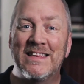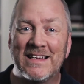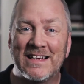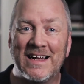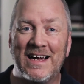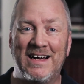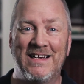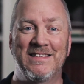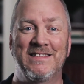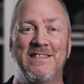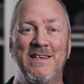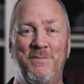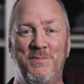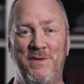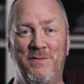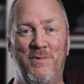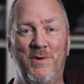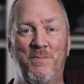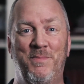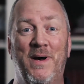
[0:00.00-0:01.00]
the concept
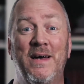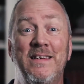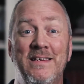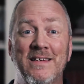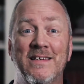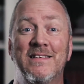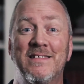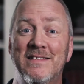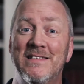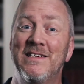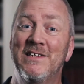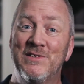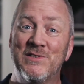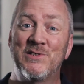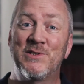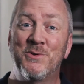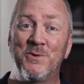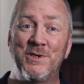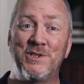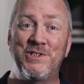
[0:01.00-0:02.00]
of abundance in
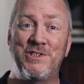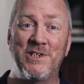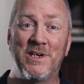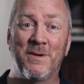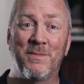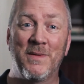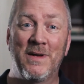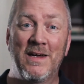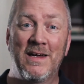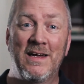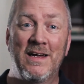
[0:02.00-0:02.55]
stewardship,